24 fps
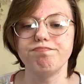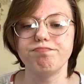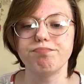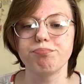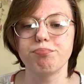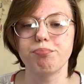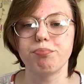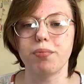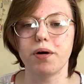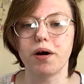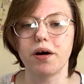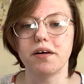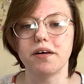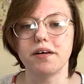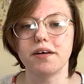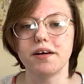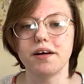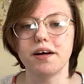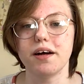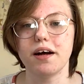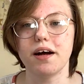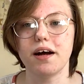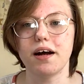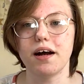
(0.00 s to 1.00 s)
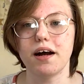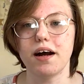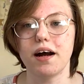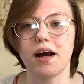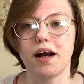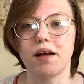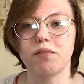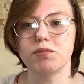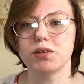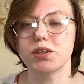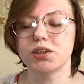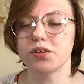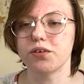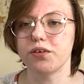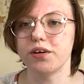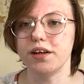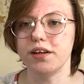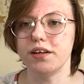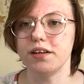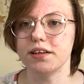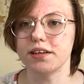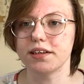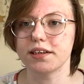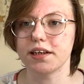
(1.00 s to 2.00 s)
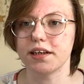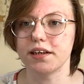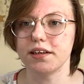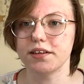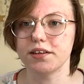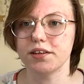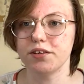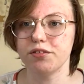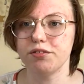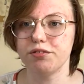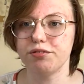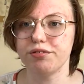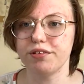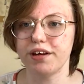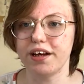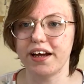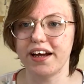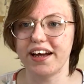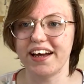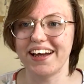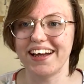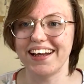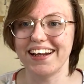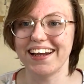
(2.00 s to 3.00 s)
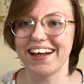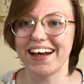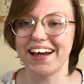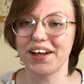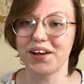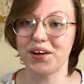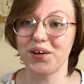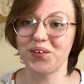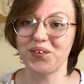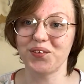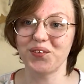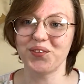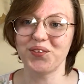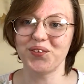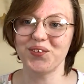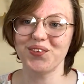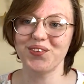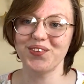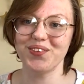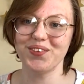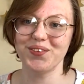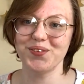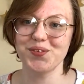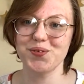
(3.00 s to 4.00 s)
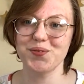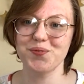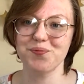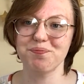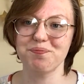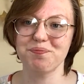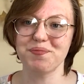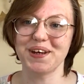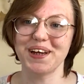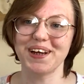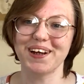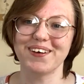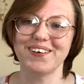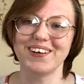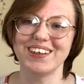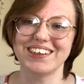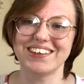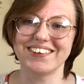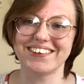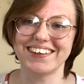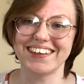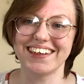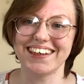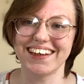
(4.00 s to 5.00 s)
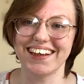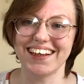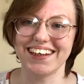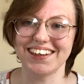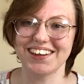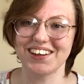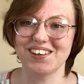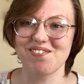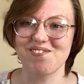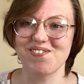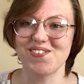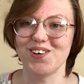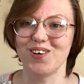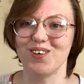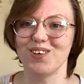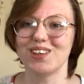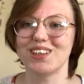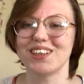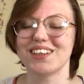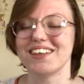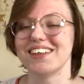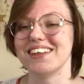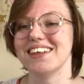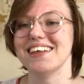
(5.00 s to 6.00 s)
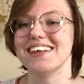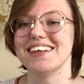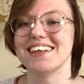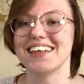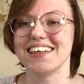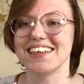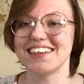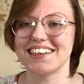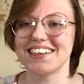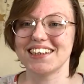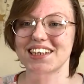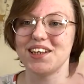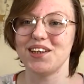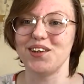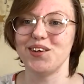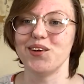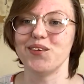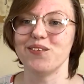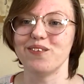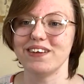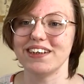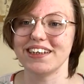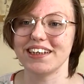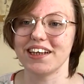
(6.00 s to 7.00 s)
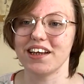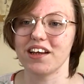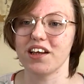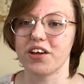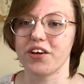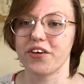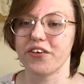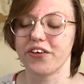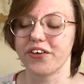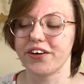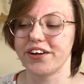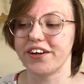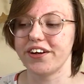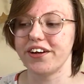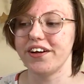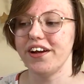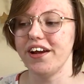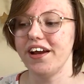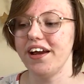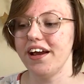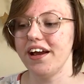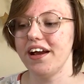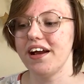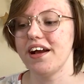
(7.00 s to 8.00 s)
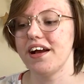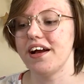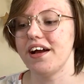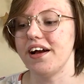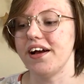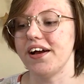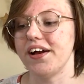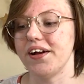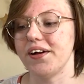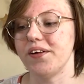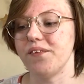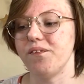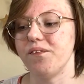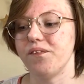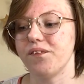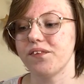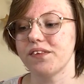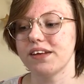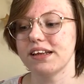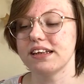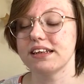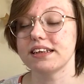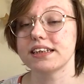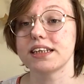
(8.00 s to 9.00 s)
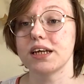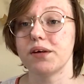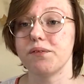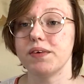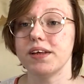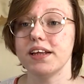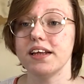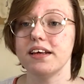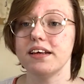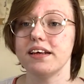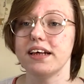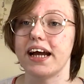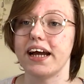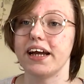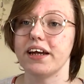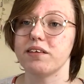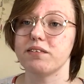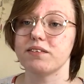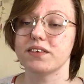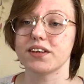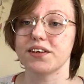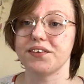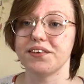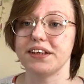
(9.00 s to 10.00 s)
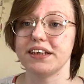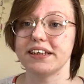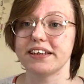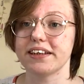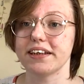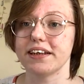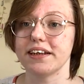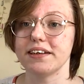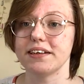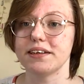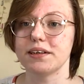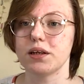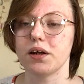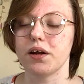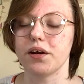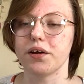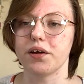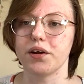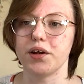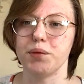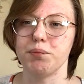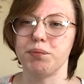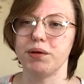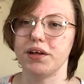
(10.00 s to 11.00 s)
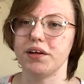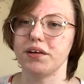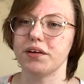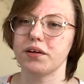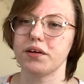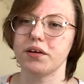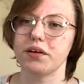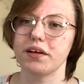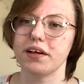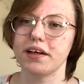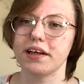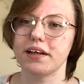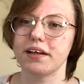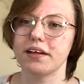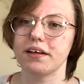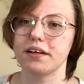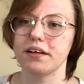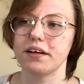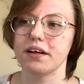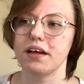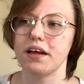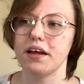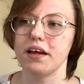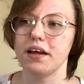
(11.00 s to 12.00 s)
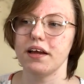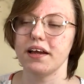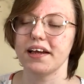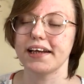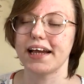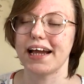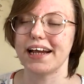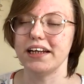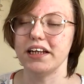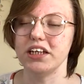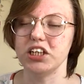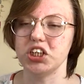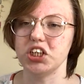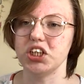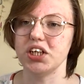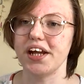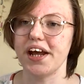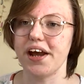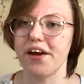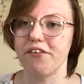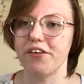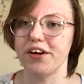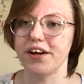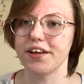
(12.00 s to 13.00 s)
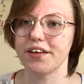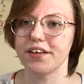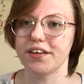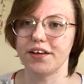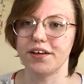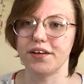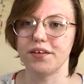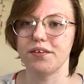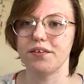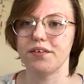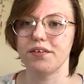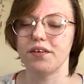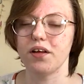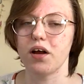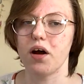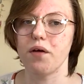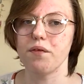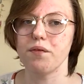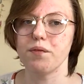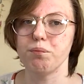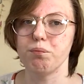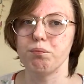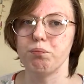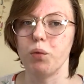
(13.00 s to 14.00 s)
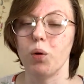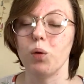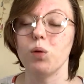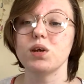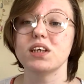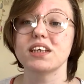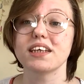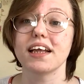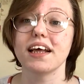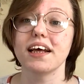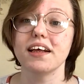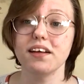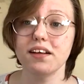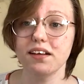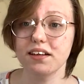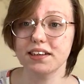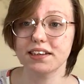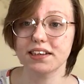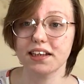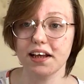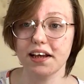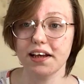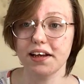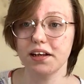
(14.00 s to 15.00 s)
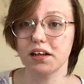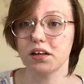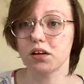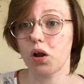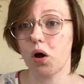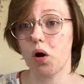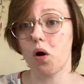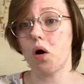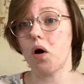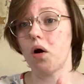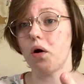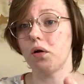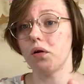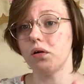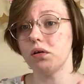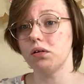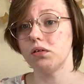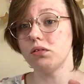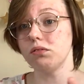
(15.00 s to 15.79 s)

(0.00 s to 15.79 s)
but I'm so indecisive and I couldn't pick which one I like the most, so this is in no particular order. Some of the items on this list are going to be kind of generic that most littles like, not all,